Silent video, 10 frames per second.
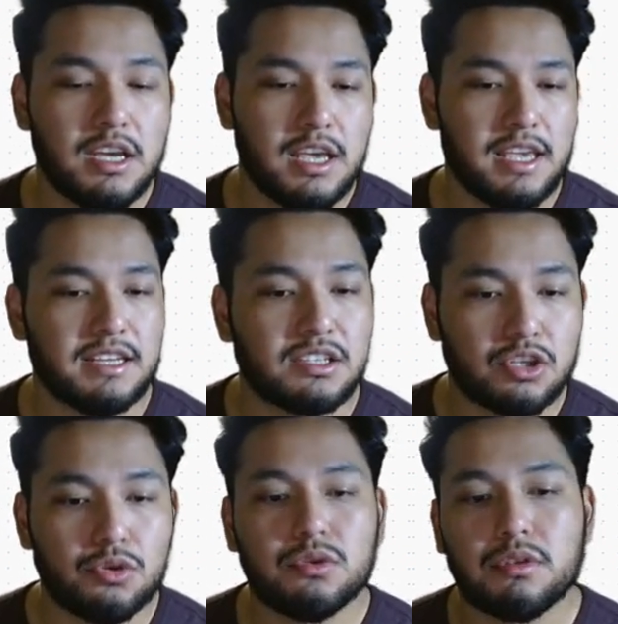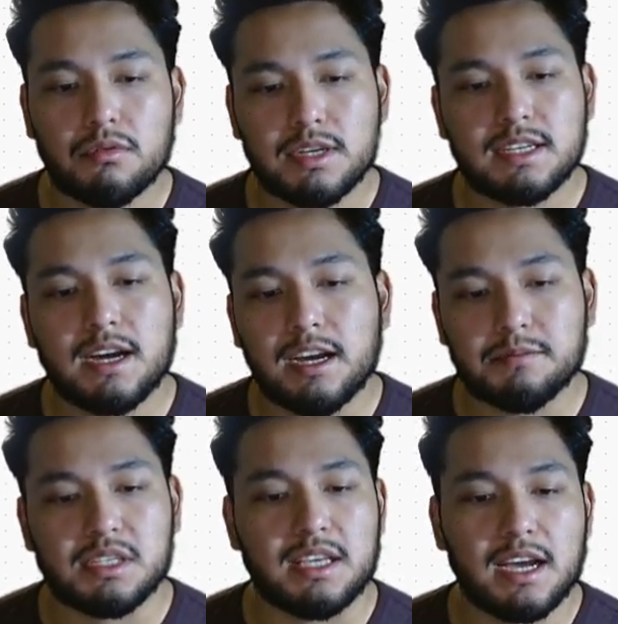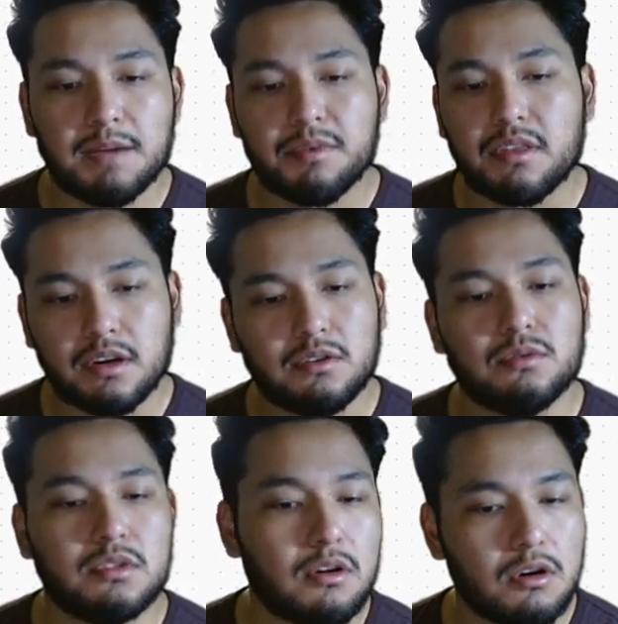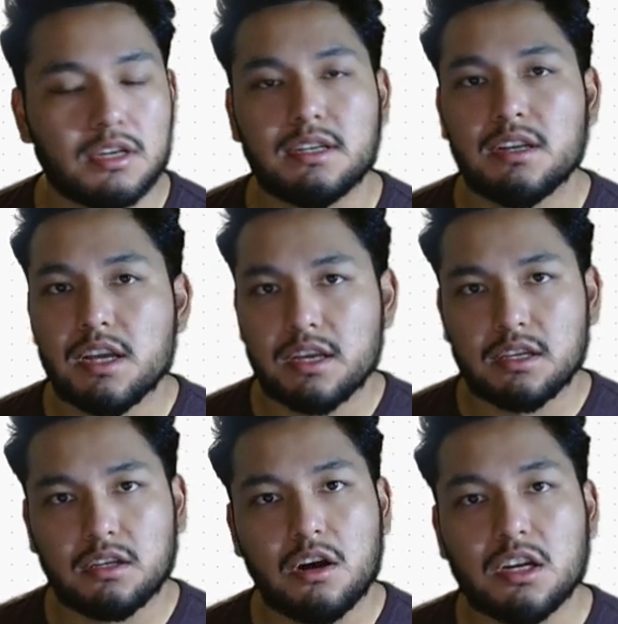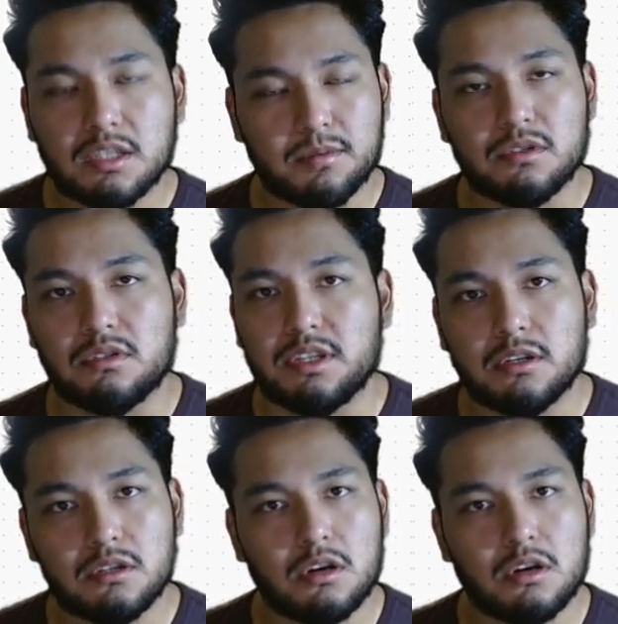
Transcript: is 2 to 3 times the hypothetical target cost per lead or